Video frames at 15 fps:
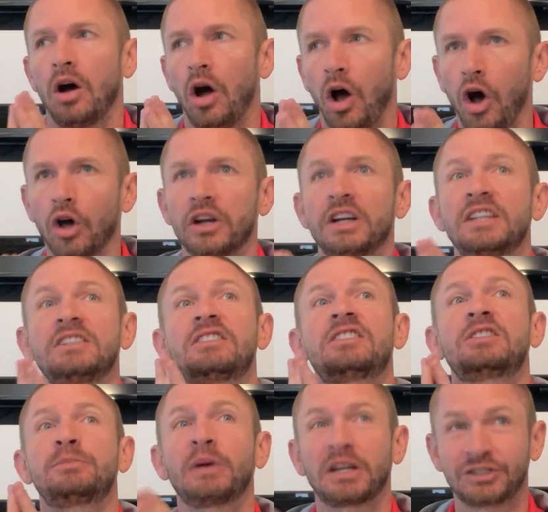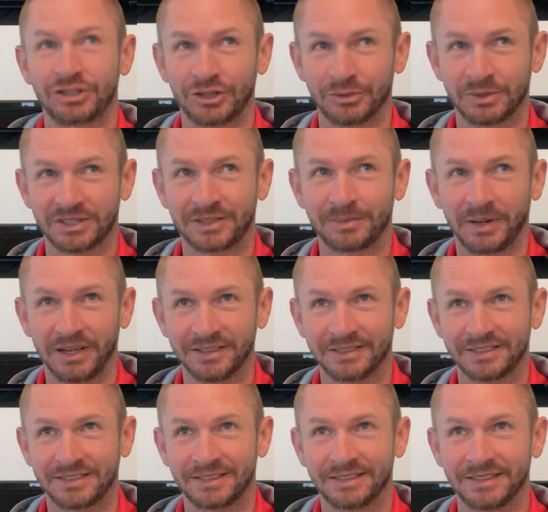On an inspection
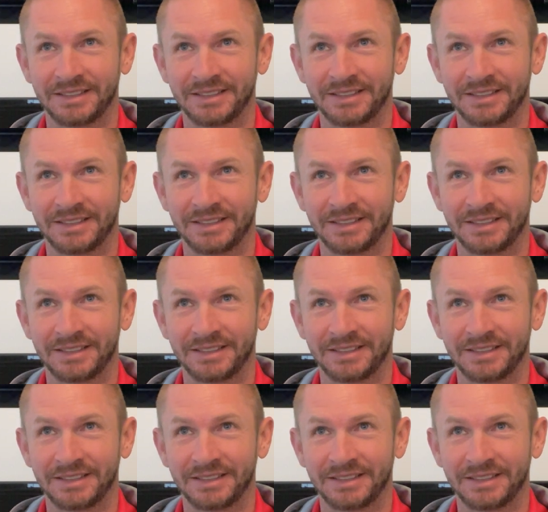response,